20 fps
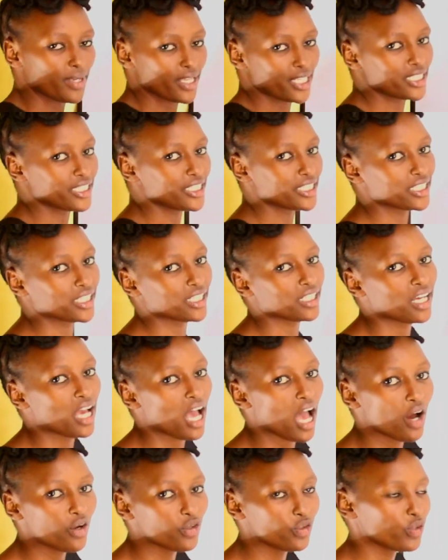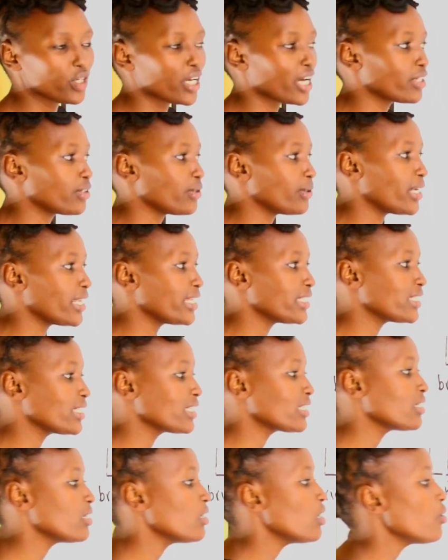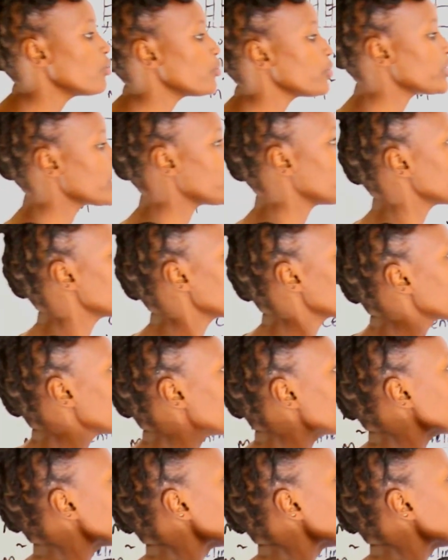building, how do we calculate it? We shall take the